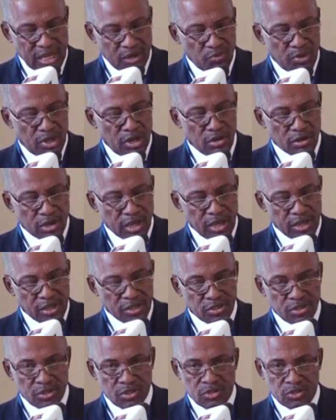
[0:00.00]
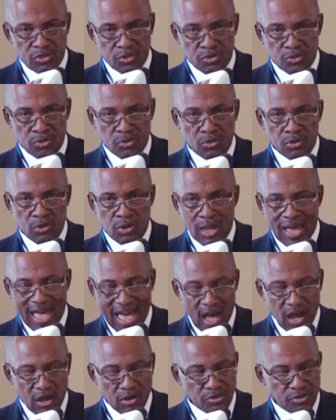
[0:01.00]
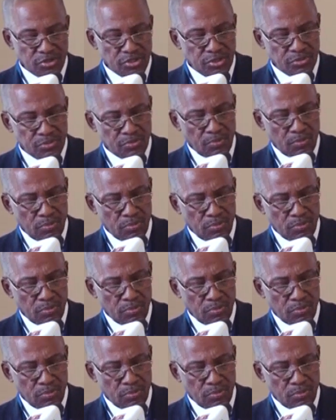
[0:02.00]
that we're looking to house.